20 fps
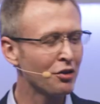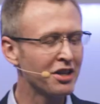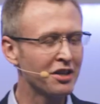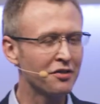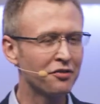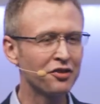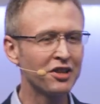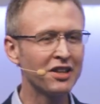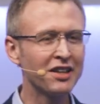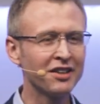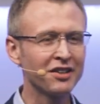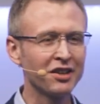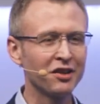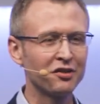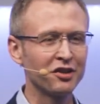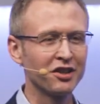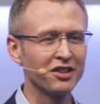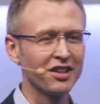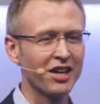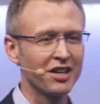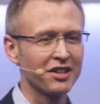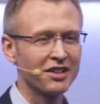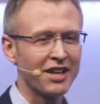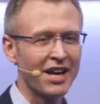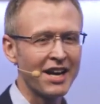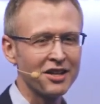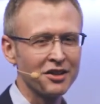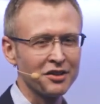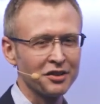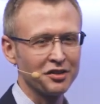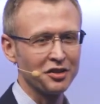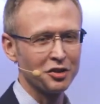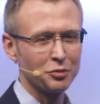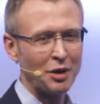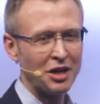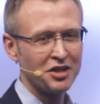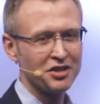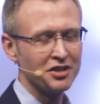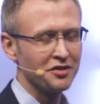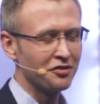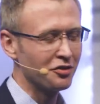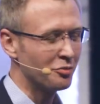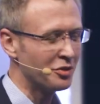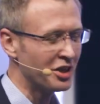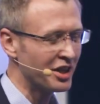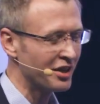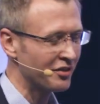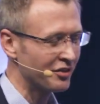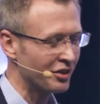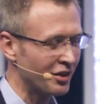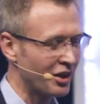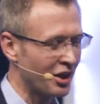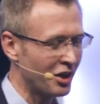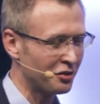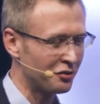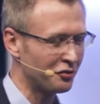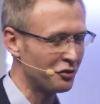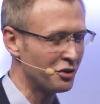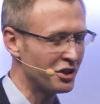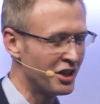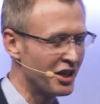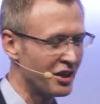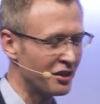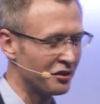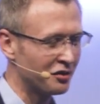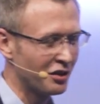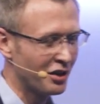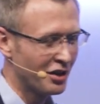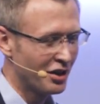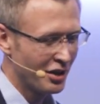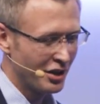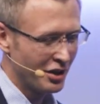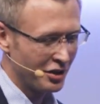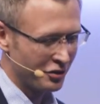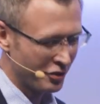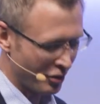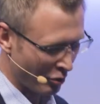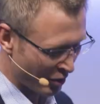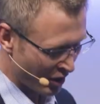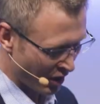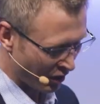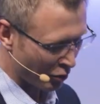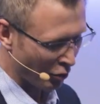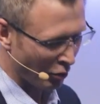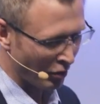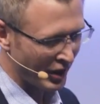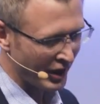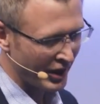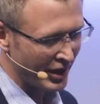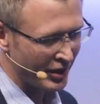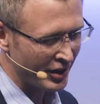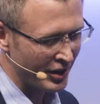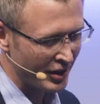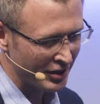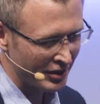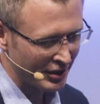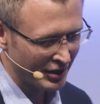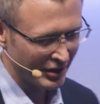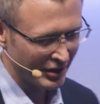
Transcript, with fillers: really feeling this at, at Cadence, especially for me in the last few years. You know, we are calling it a